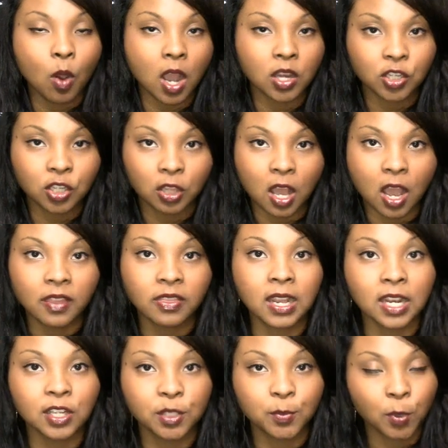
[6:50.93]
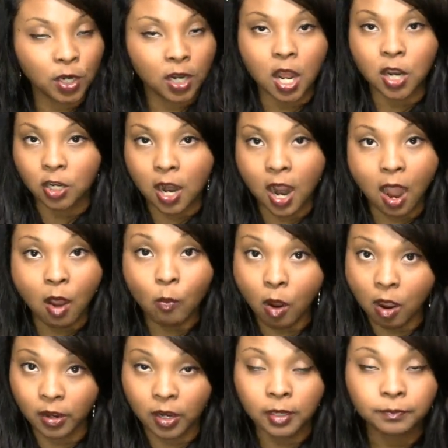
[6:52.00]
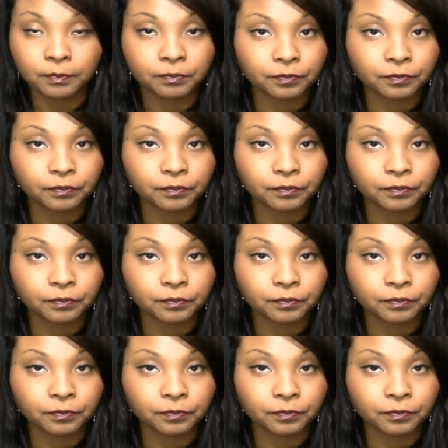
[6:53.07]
washcloth and I just put it under hot water.